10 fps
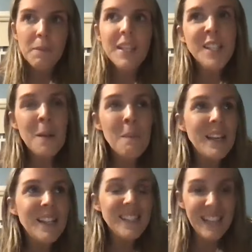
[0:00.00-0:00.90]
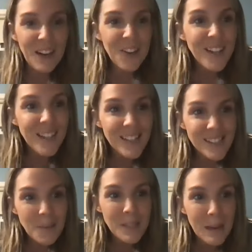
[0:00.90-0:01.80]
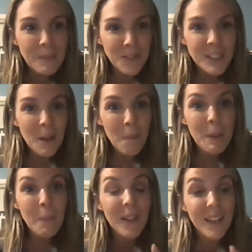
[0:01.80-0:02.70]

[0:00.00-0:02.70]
This can be scary sometimes for some people.